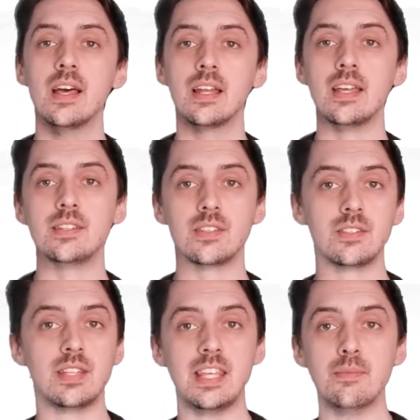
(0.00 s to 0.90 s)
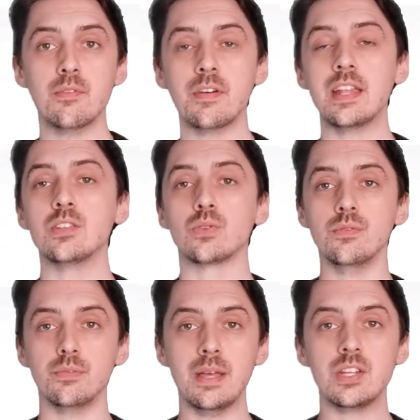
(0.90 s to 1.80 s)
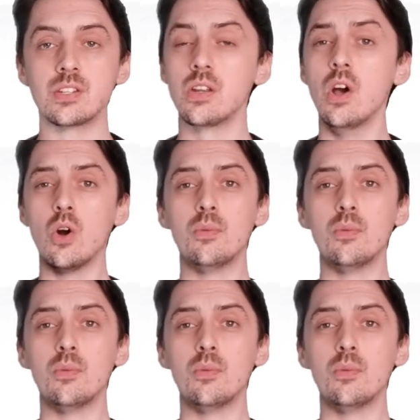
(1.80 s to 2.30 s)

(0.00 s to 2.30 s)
latest team events or information.